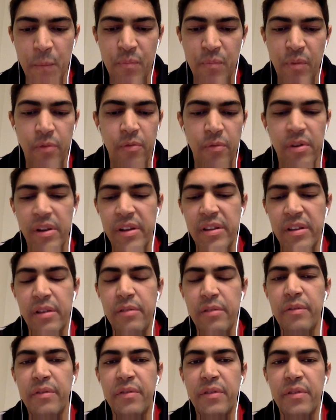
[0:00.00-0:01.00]
related cool.
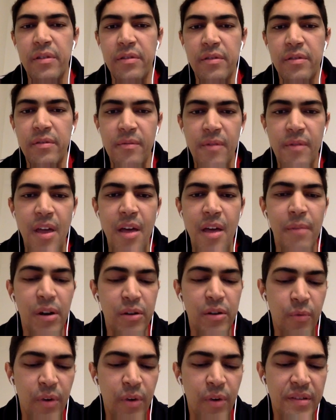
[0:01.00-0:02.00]
with this but
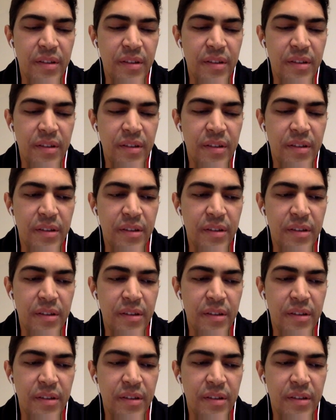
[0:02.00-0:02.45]
cool. nice, nice